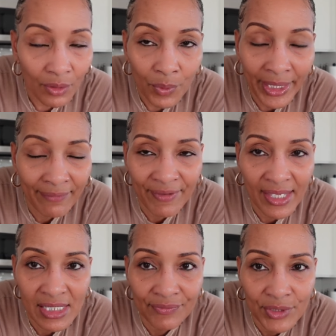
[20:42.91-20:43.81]
quick
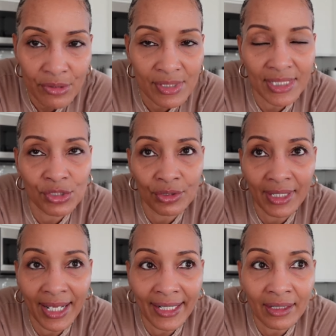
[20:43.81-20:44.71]
fast foods that you're
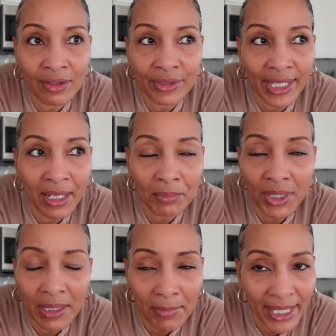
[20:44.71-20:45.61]
like, okay, I'm
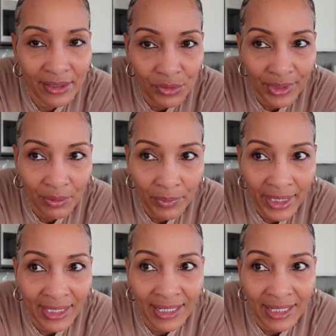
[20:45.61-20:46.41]
going to make during the week.